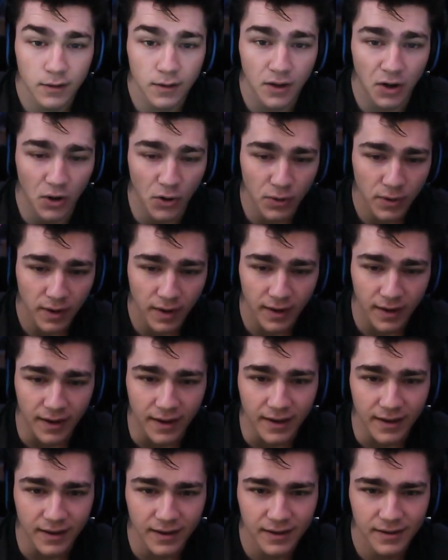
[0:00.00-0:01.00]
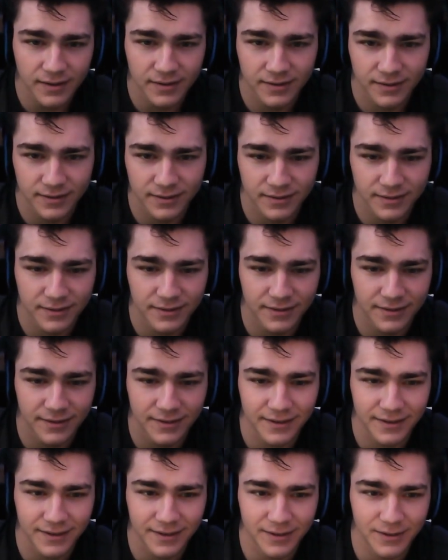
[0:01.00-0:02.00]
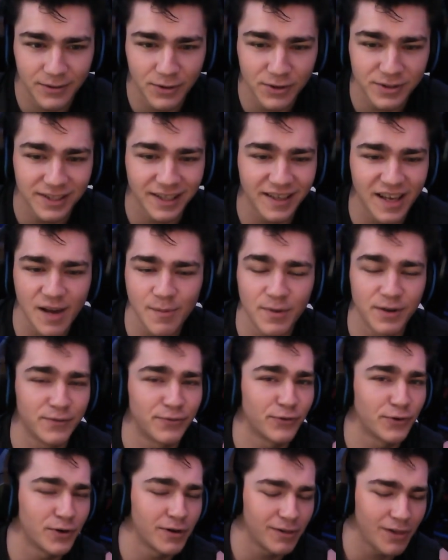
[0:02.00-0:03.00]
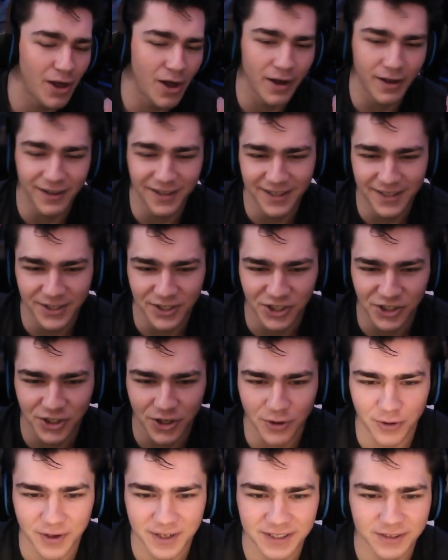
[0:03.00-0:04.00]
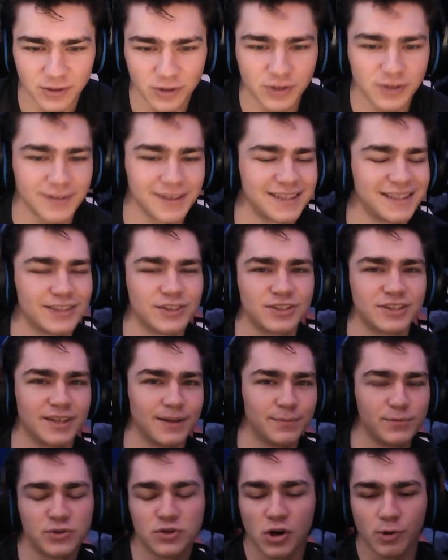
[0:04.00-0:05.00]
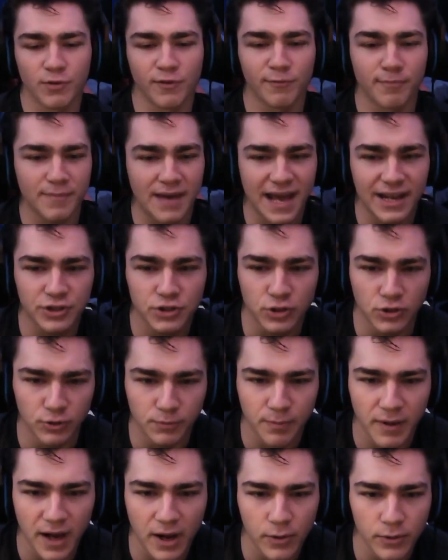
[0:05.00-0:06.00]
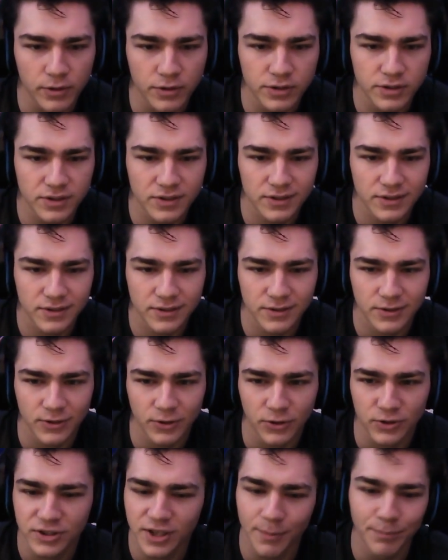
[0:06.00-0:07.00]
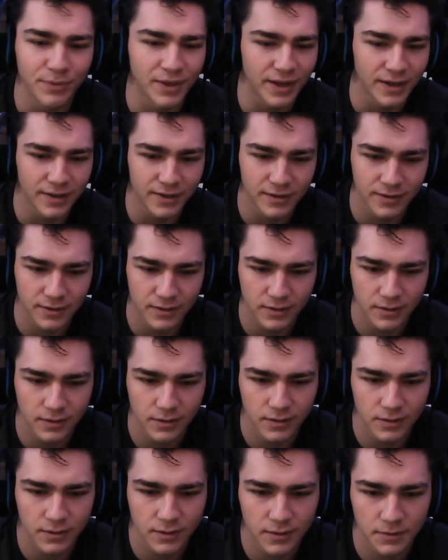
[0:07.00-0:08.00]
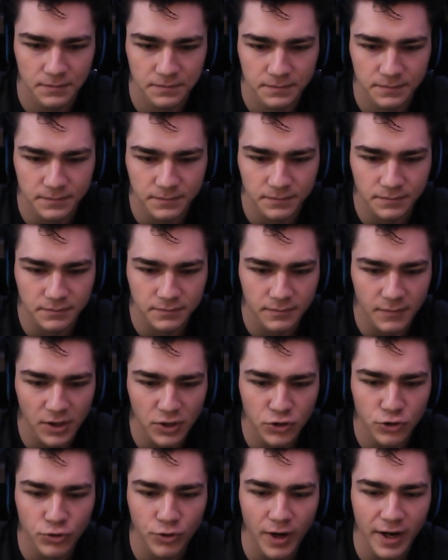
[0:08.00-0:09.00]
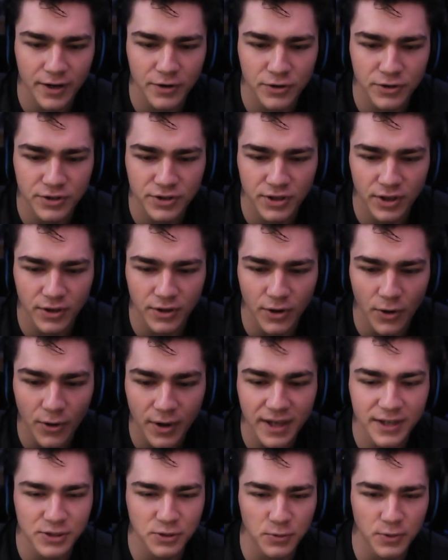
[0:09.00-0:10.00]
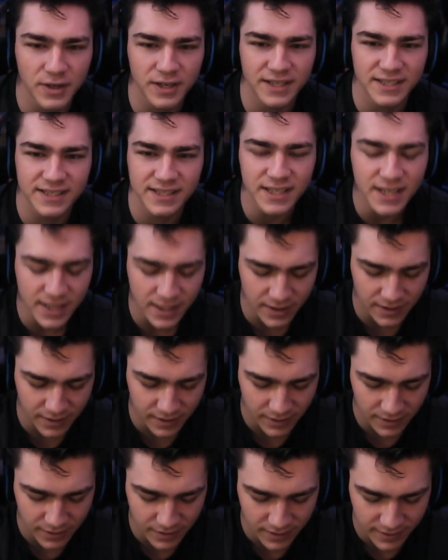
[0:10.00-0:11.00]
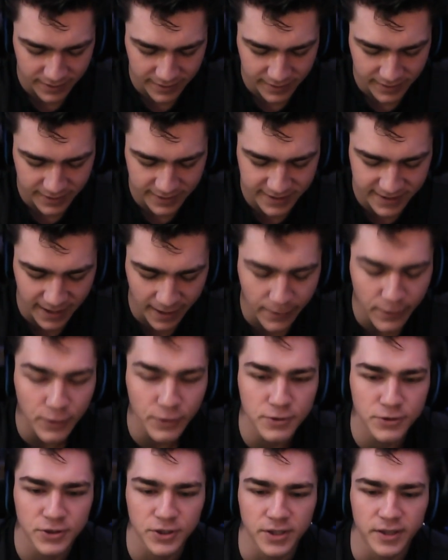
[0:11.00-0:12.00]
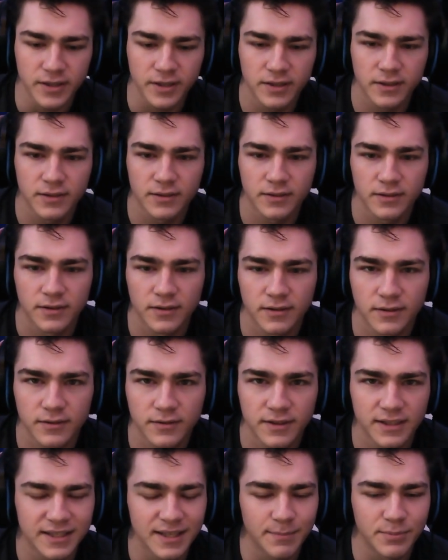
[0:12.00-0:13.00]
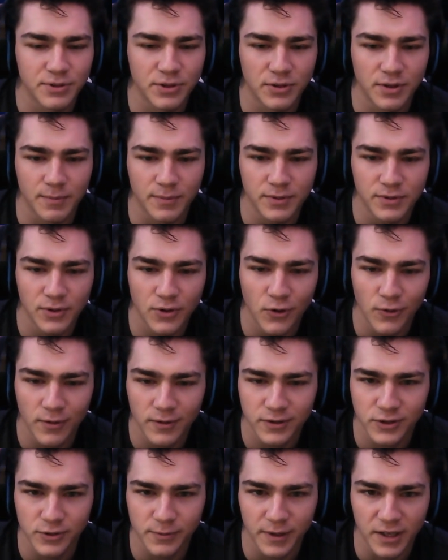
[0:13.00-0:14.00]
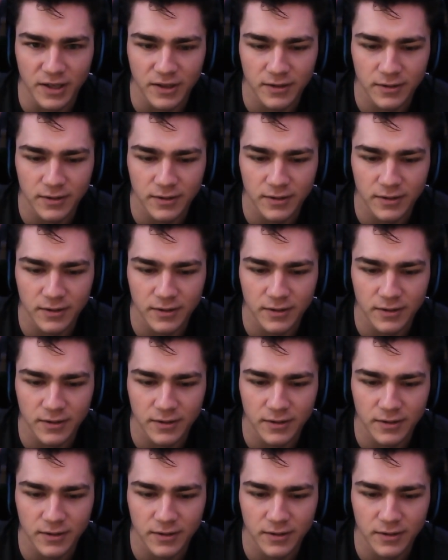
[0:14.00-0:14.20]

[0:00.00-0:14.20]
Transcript: Okay. Looks like I'm in for a lot in this show, because it looked like there's some sort of magical powers or something. Trainer okay, so we're gonna see Sakonji this episode, I'm assuming.